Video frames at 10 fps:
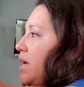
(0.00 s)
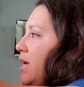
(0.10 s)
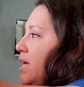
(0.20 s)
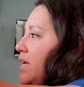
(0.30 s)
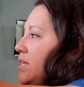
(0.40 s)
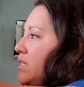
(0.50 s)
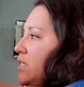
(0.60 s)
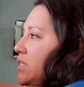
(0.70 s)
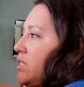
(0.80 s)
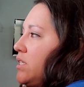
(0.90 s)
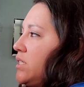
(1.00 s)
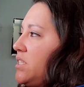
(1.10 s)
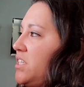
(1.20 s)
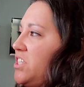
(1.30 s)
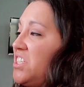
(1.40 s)
and
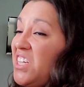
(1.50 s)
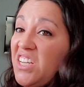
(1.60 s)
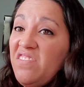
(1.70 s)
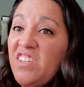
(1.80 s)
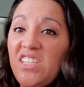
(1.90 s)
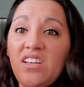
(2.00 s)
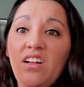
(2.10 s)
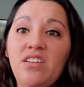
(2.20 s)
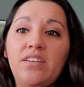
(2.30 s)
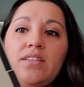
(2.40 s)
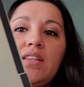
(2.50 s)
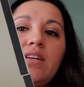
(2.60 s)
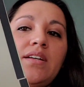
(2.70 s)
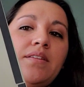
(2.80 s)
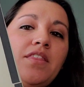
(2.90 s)
they just kind of discolored
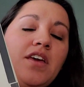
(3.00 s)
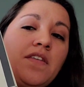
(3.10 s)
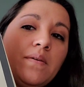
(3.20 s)
the thing.